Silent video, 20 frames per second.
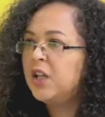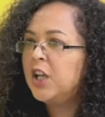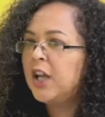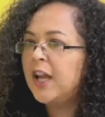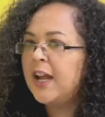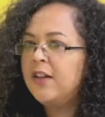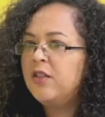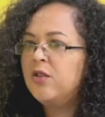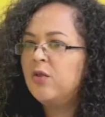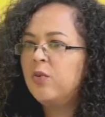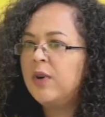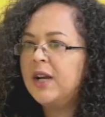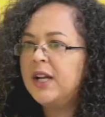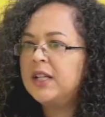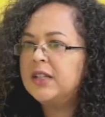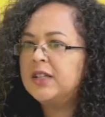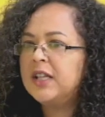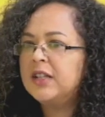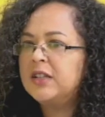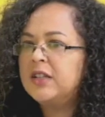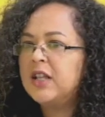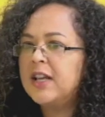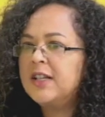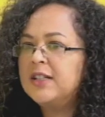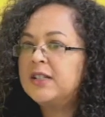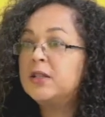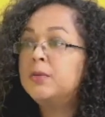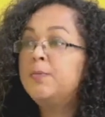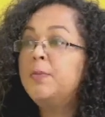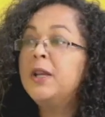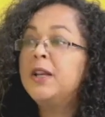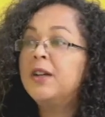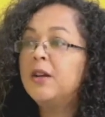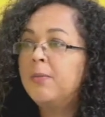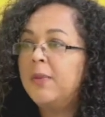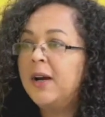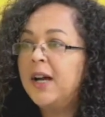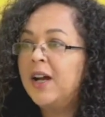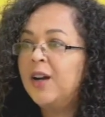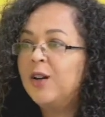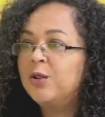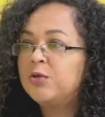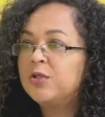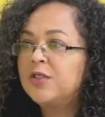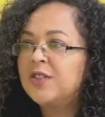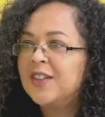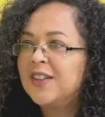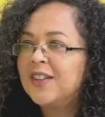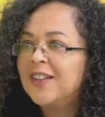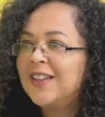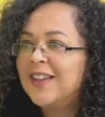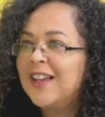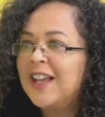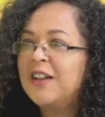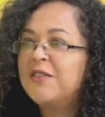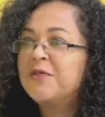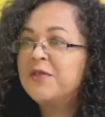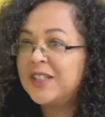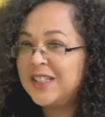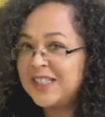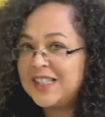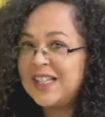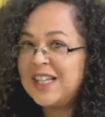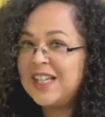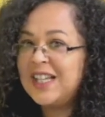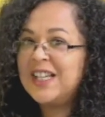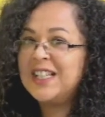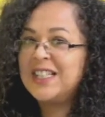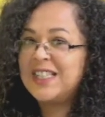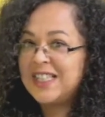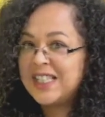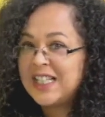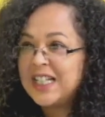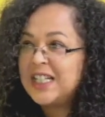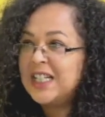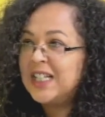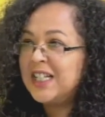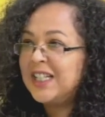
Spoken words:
and the way that they speak about Egvelse Skinner.